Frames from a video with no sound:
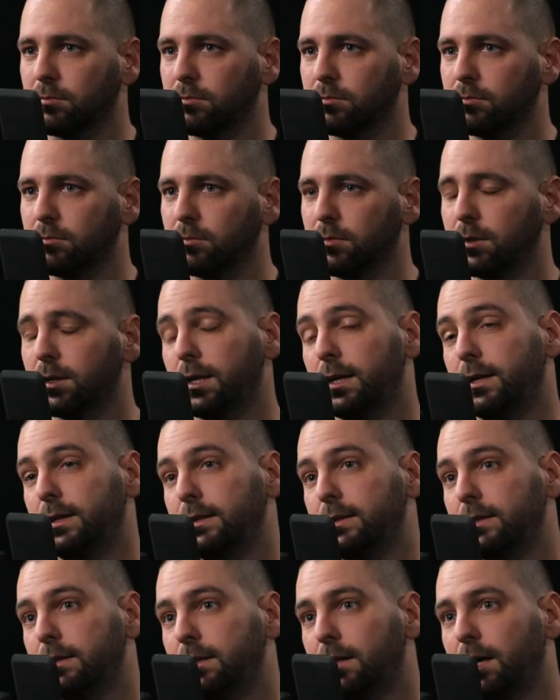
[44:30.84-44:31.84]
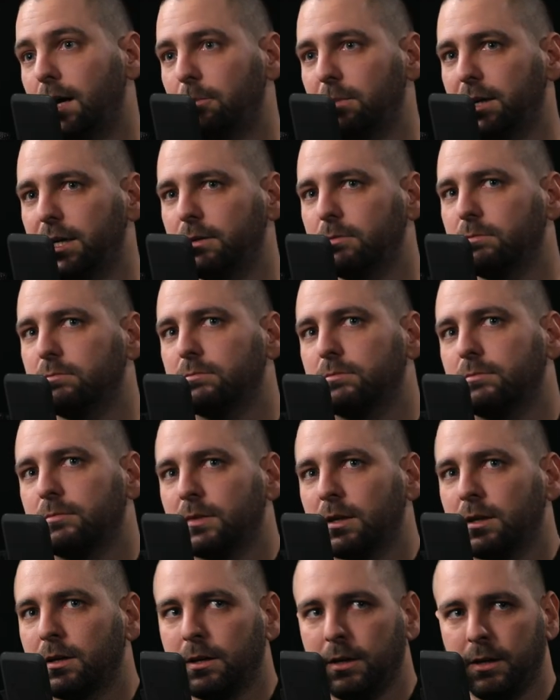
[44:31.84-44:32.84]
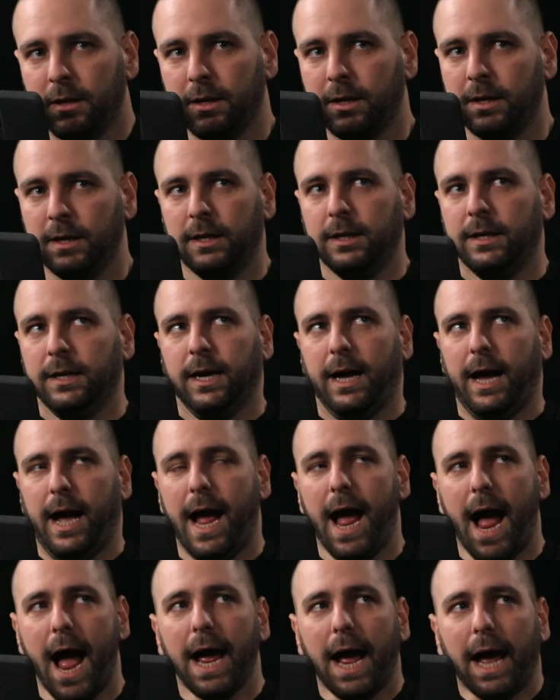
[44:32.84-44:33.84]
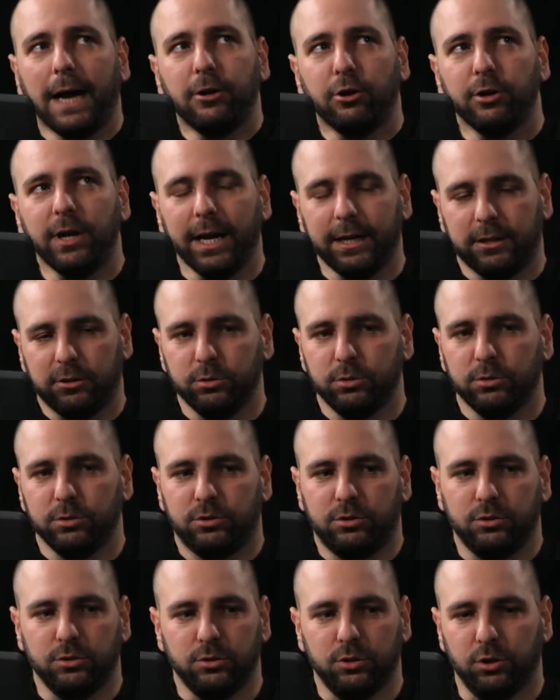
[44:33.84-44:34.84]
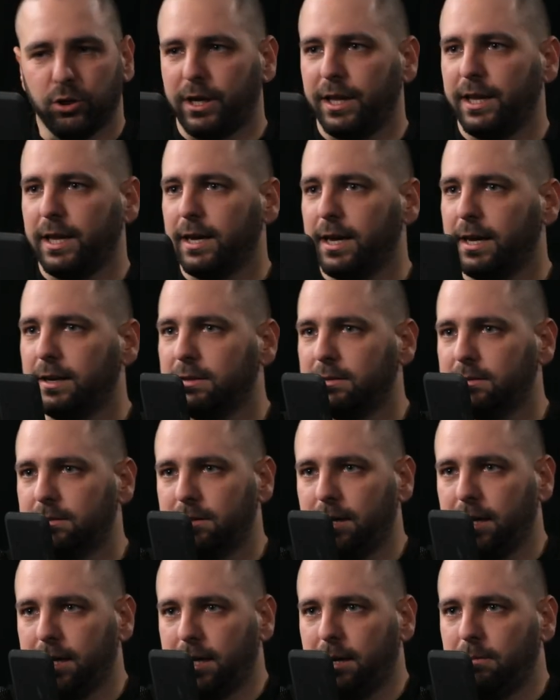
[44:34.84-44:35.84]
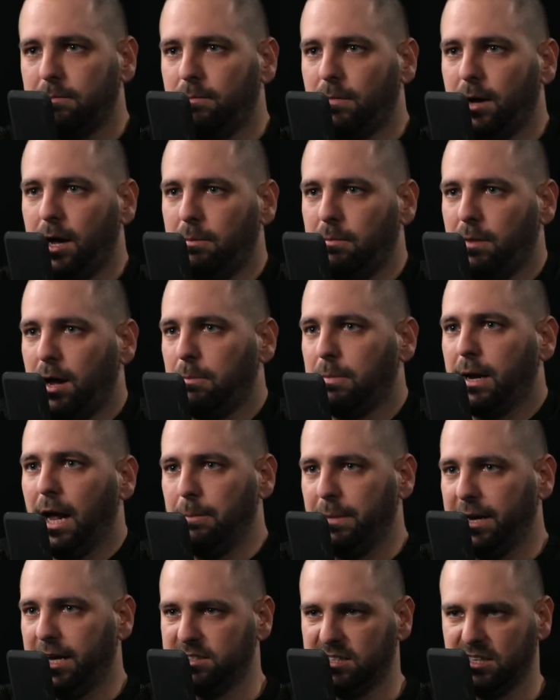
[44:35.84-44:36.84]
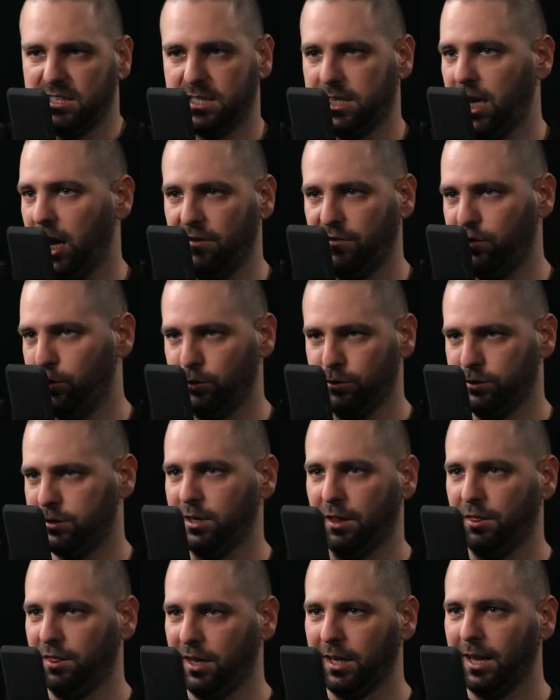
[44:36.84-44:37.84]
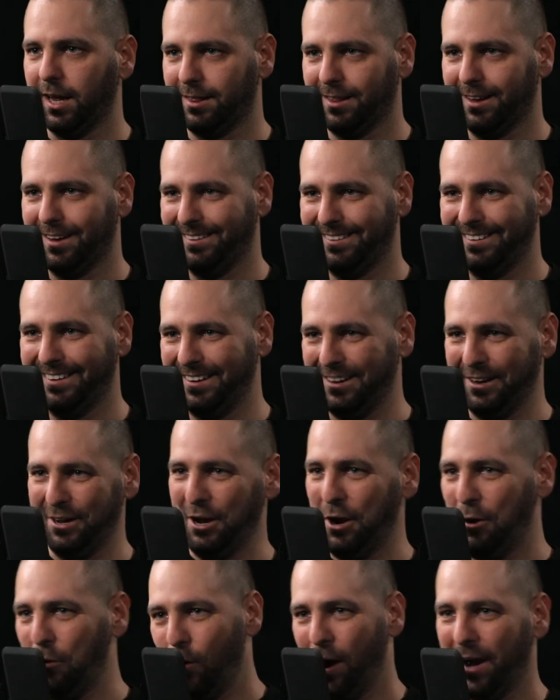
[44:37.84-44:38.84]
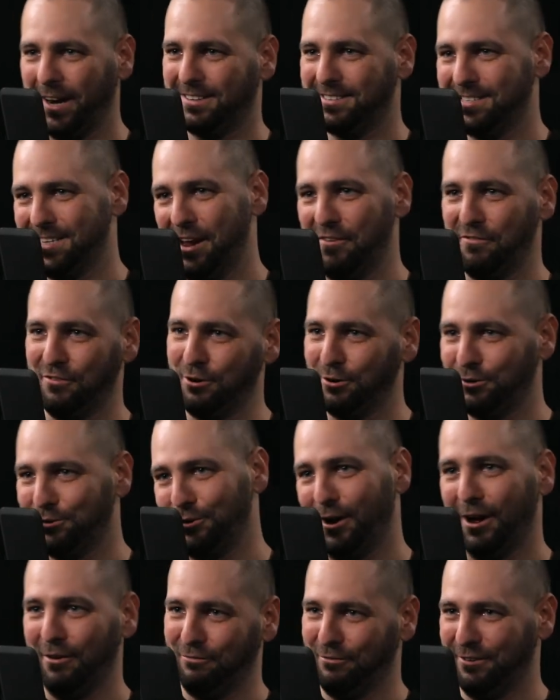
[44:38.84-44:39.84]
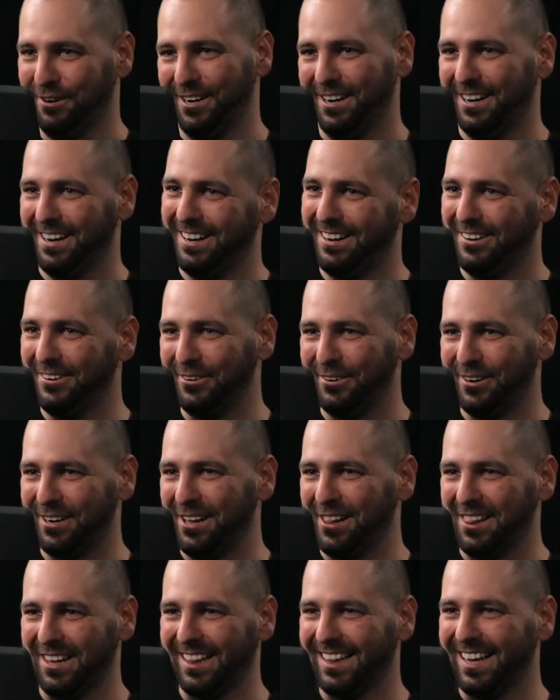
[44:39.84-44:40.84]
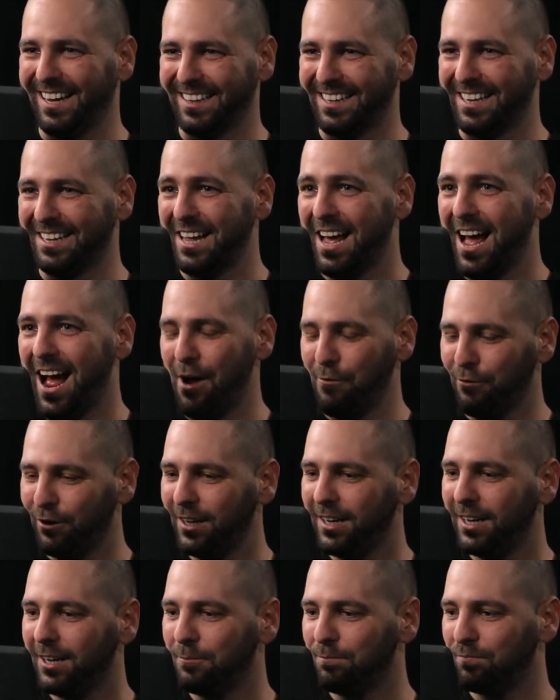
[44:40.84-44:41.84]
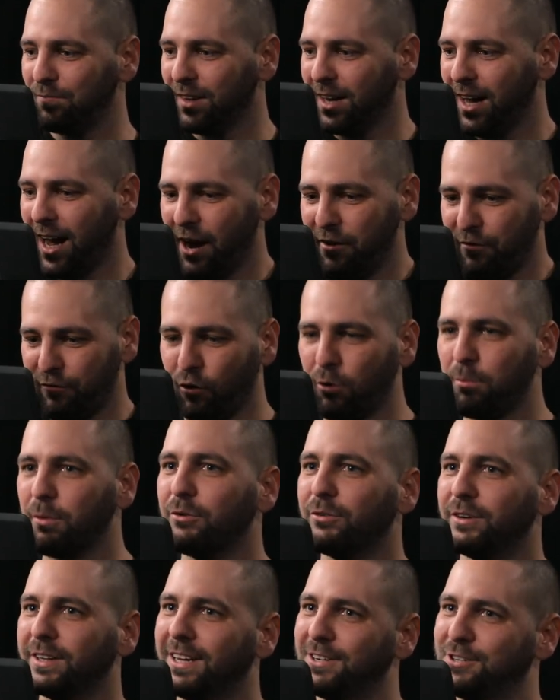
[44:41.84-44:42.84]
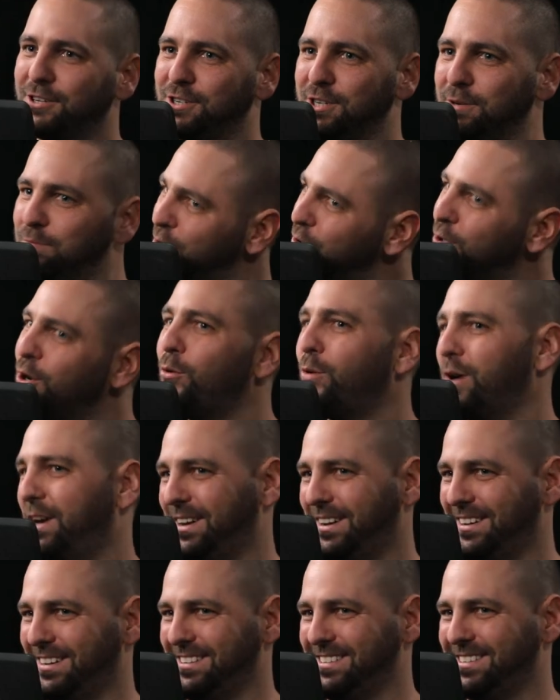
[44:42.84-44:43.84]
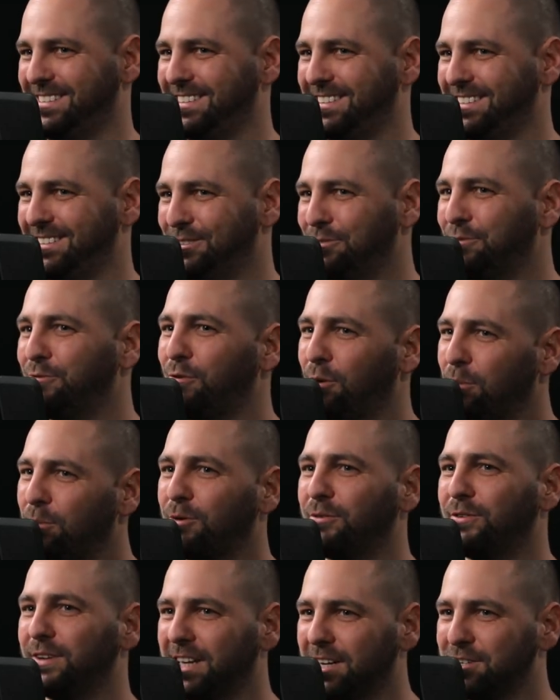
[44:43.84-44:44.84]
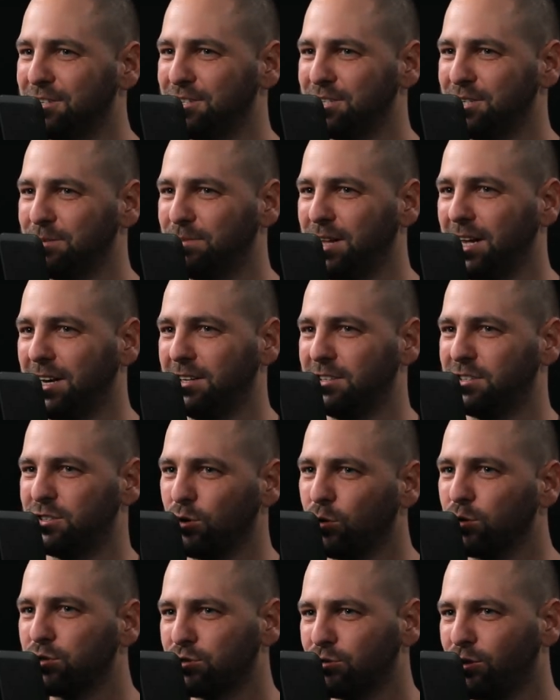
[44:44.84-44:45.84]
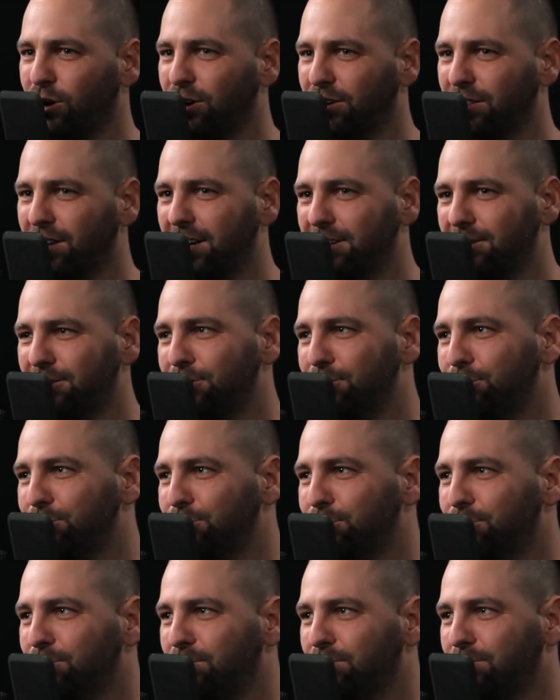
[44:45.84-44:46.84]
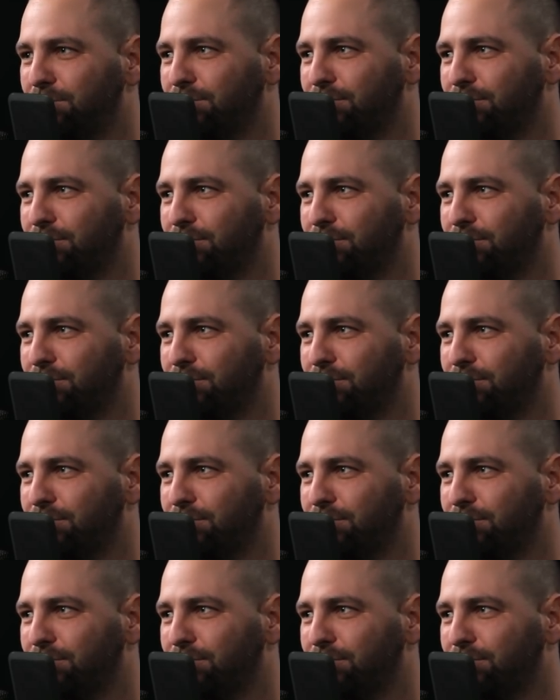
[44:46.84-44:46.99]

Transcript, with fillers: stuff. Yeah, I mean. I, I don't like to to look at it as like I'm I'm I'm coming as a savior or something like that, yeah, like yeah. A, a white savior to Africa yeah, or anything yeah. like that. I really I form a relationship. You know what it is mm. to form a relationship that is so strong that you